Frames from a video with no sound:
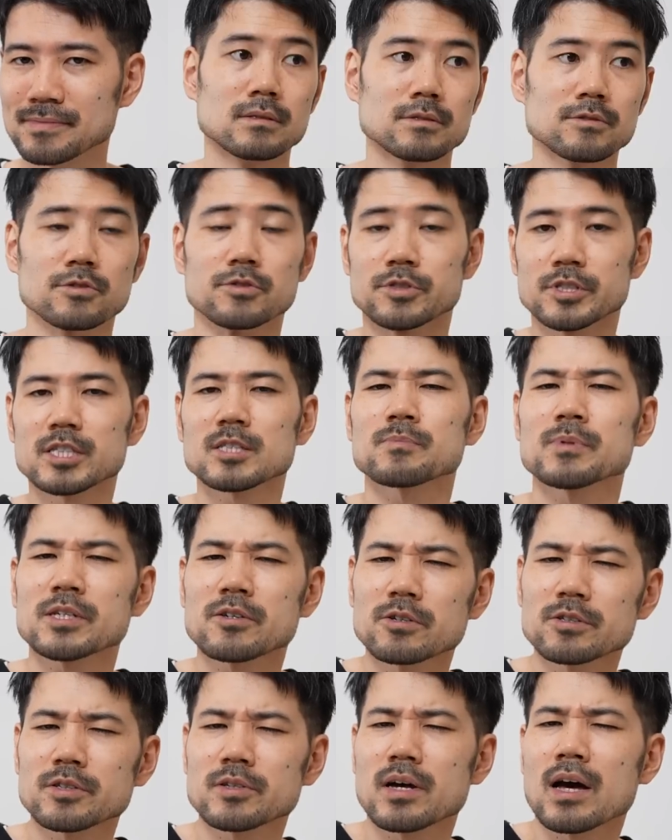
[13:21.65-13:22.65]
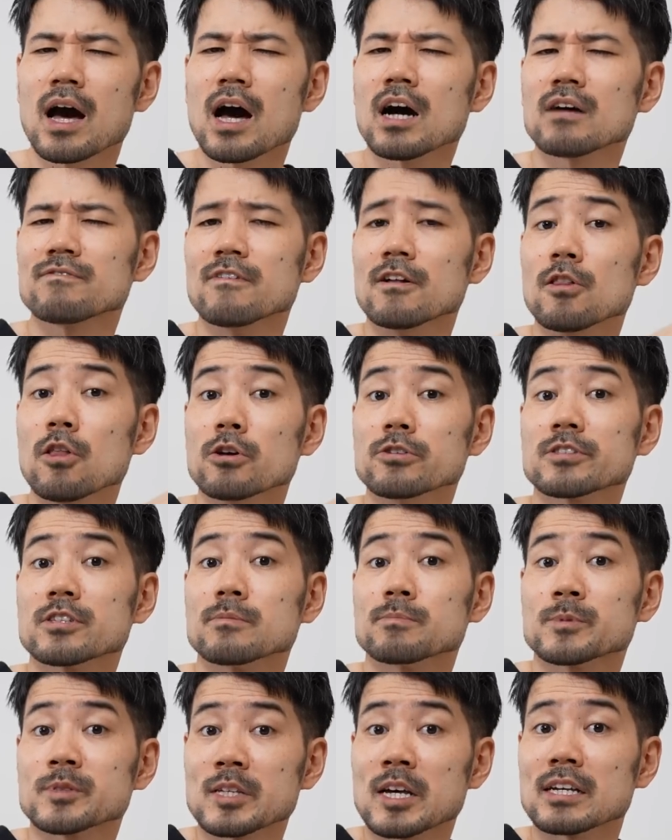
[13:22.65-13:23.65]
So just because you have a lot
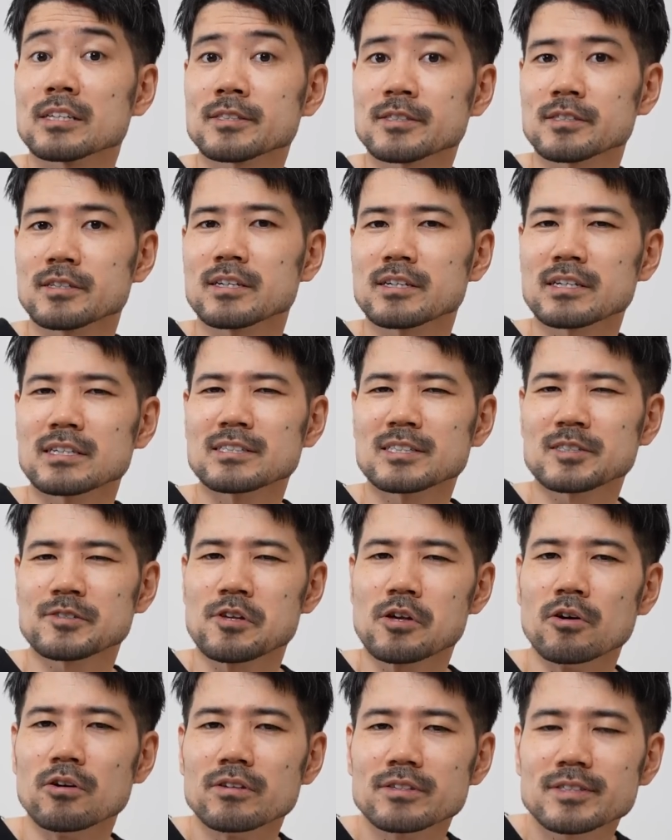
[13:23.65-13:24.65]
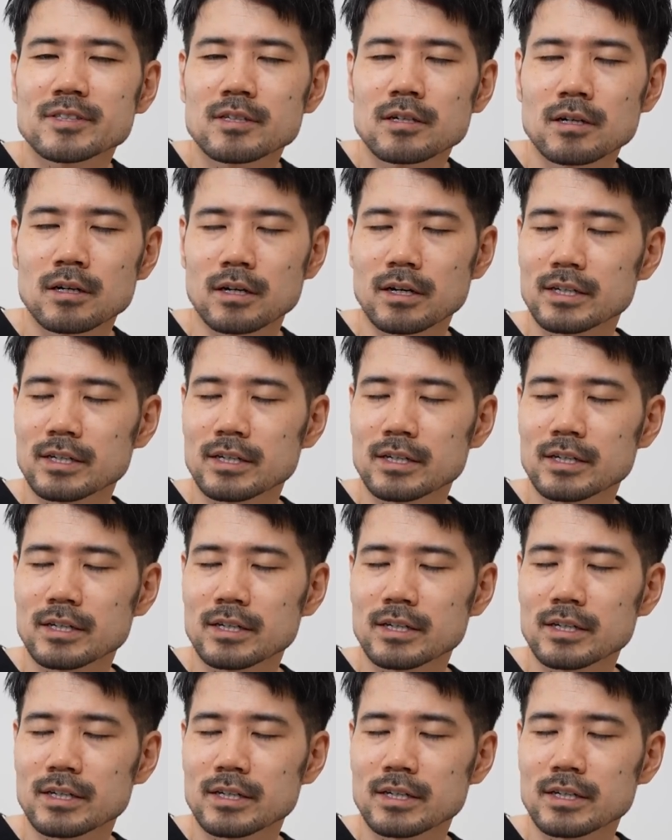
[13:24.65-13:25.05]
of test-taking skills,